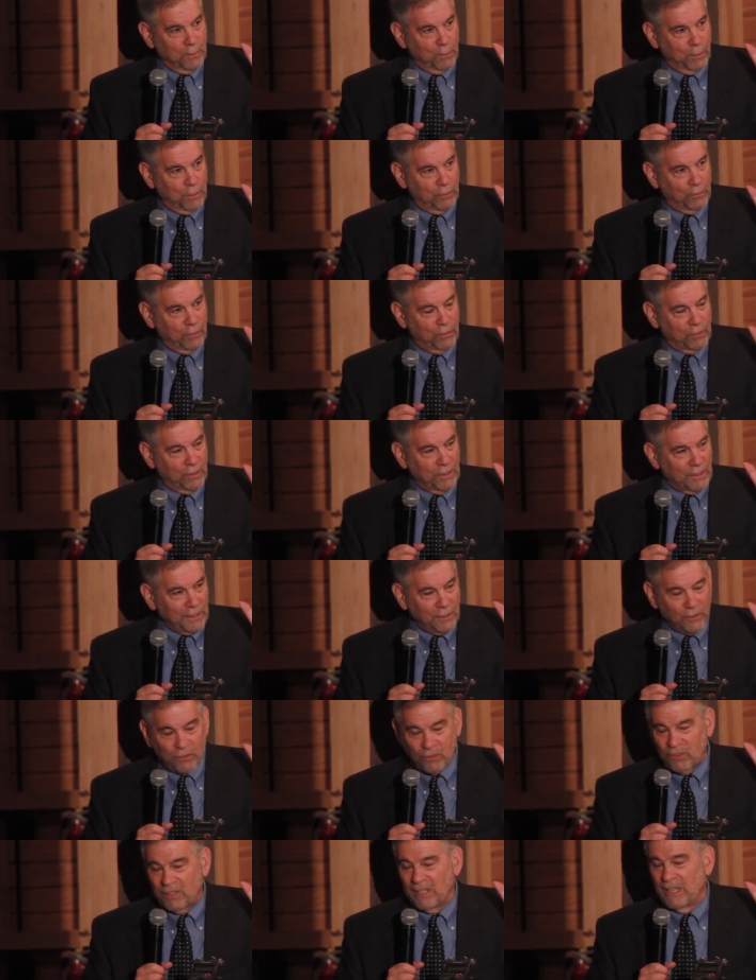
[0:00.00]
which is at
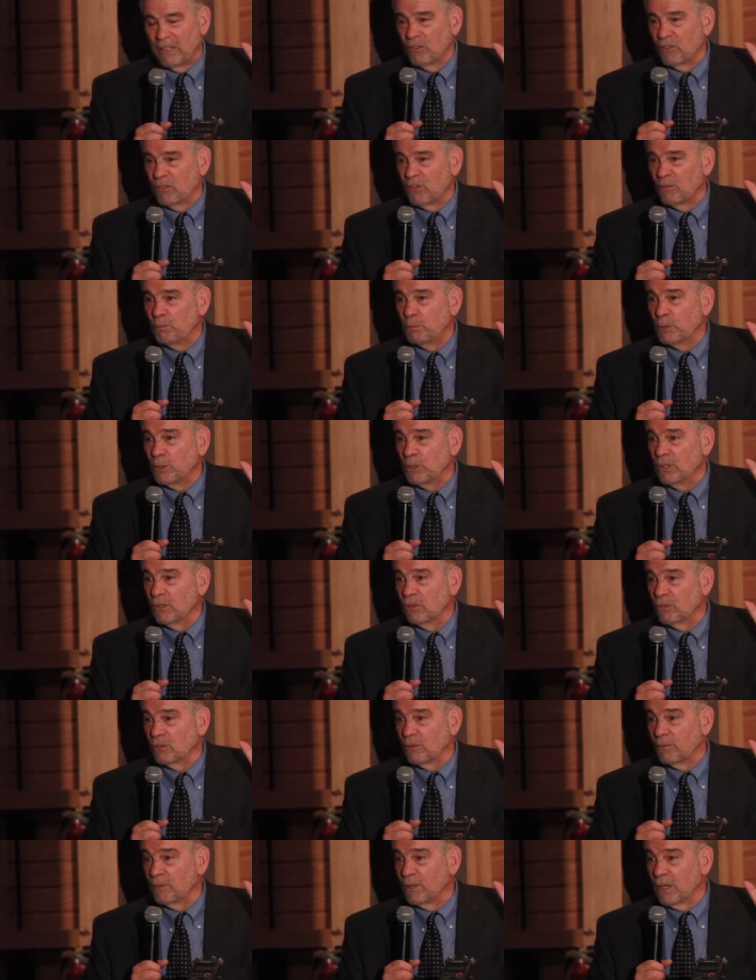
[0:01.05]
least tens of
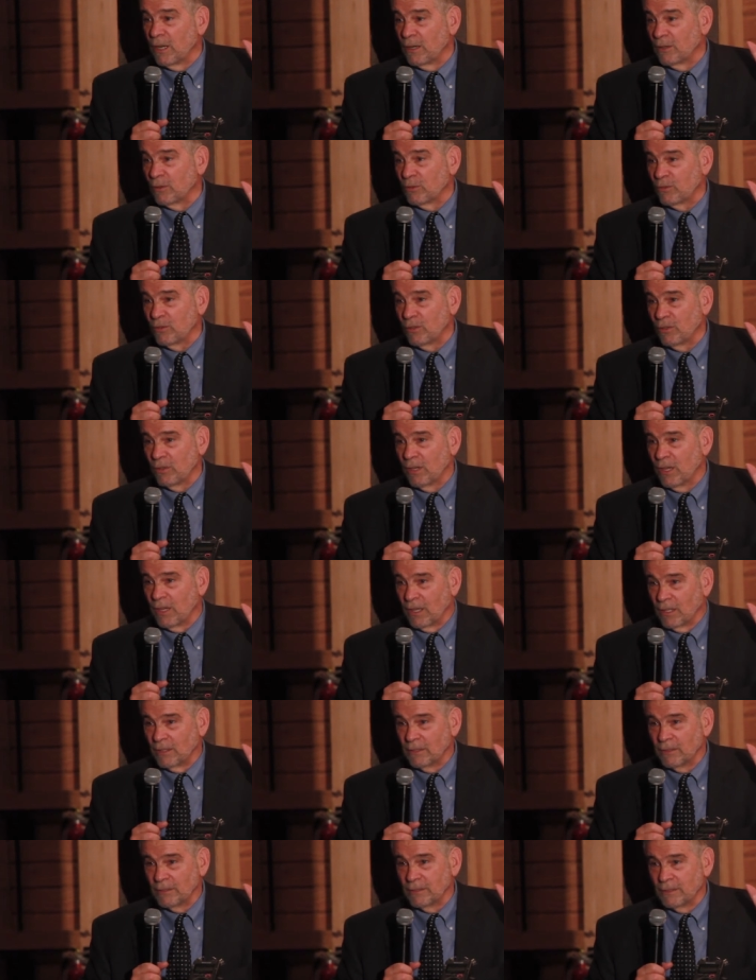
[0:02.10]
billions of dollars today,
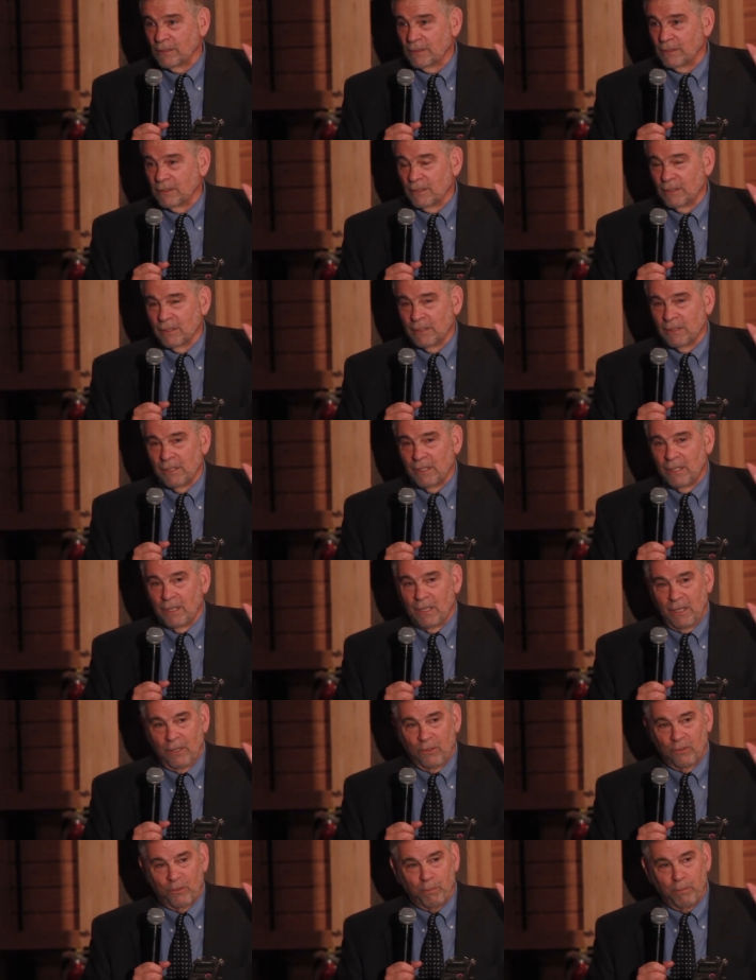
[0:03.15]

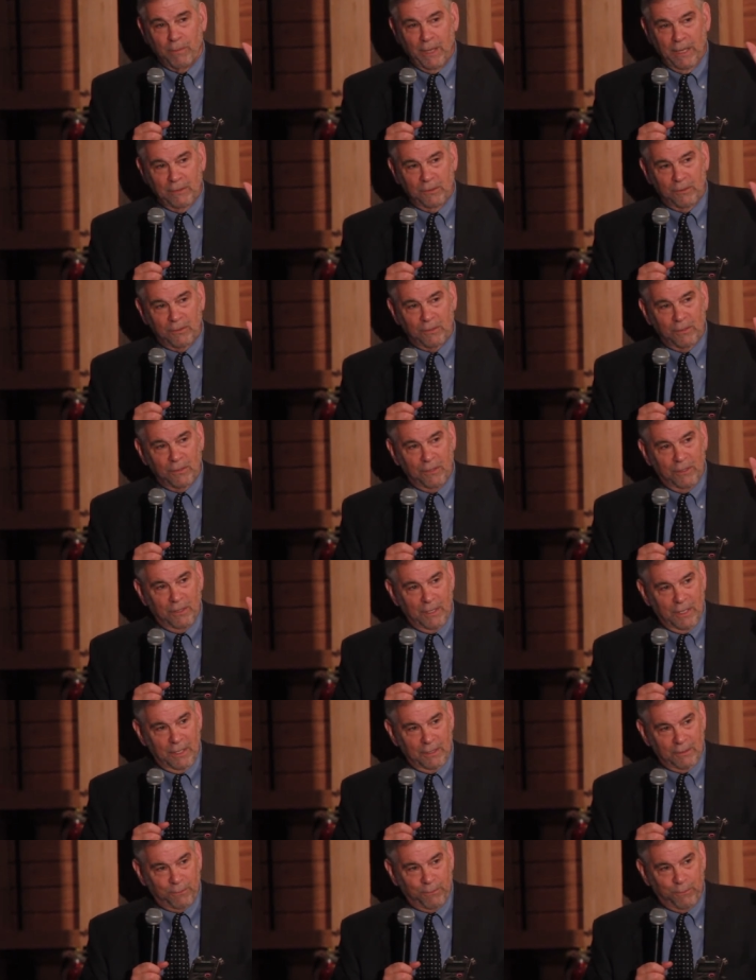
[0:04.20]
is meant
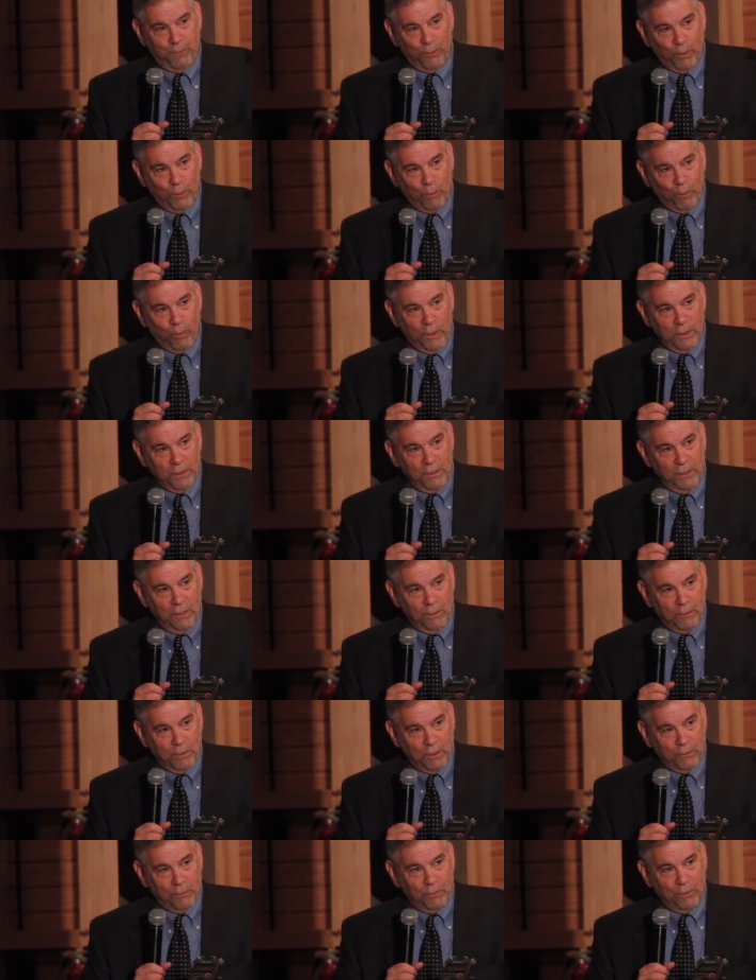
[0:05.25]
not for one
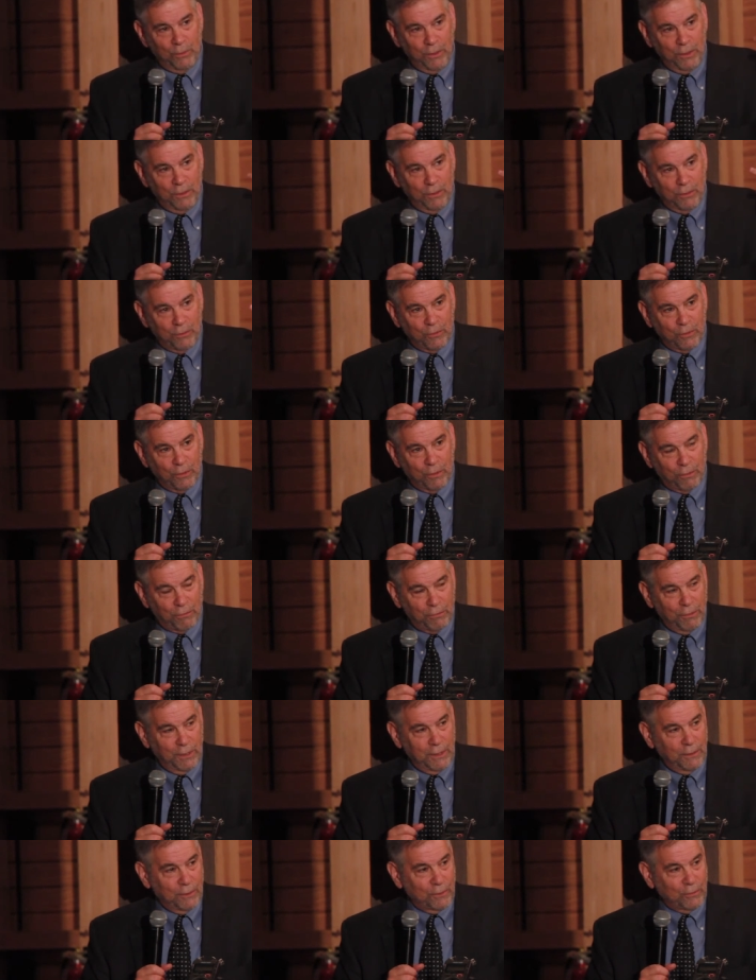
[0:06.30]
year or two years or
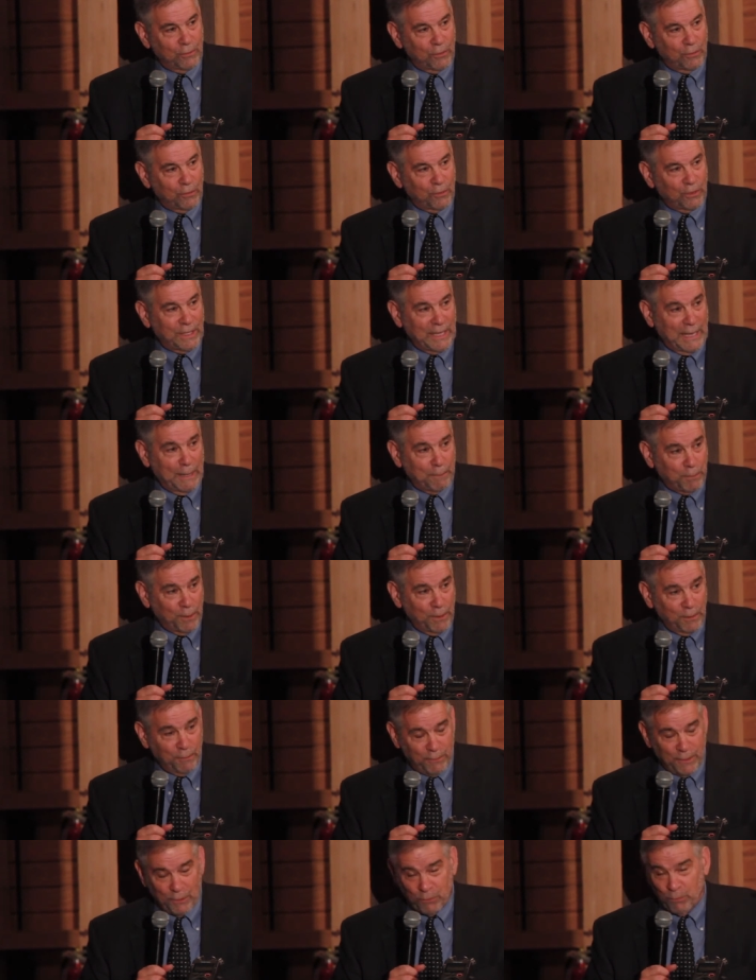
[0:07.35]
three years, it's a capital
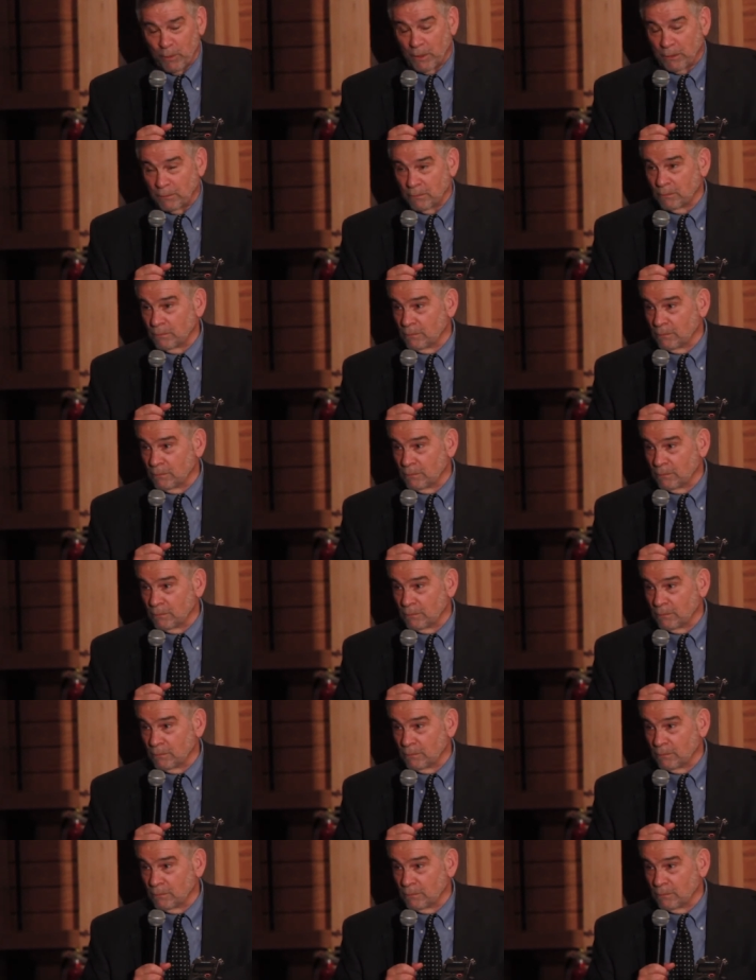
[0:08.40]
investment,